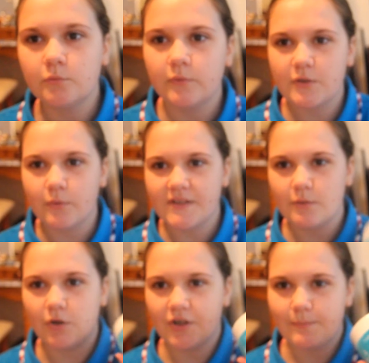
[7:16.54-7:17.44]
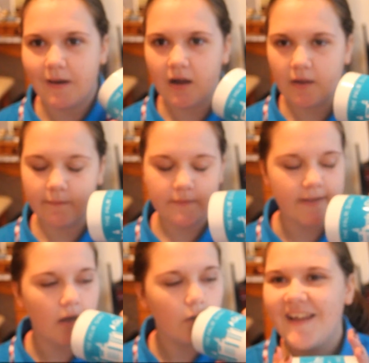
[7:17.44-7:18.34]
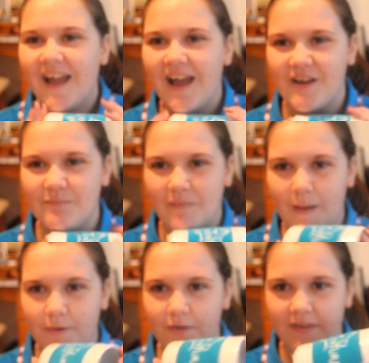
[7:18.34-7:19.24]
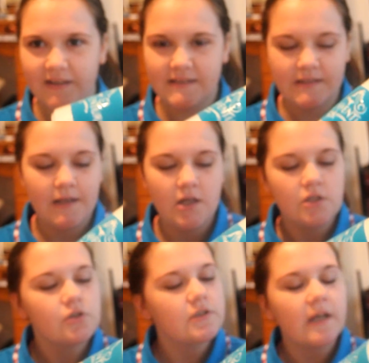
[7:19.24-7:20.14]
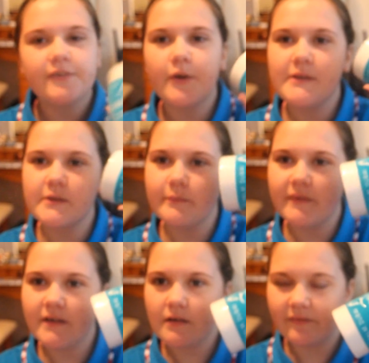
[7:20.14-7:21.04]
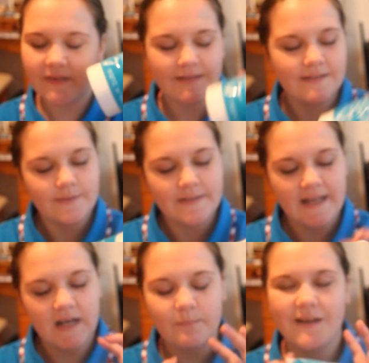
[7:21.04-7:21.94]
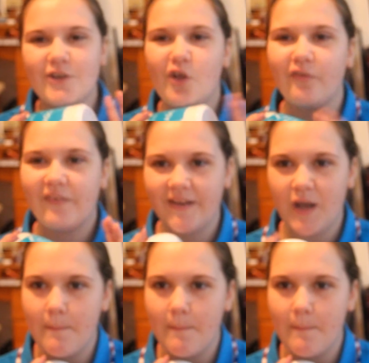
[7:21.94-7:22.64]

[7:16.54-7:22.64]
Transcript: which was the water park that was there. I bought this just after I went swimming with the dolphins, so it's kind of like my dolphin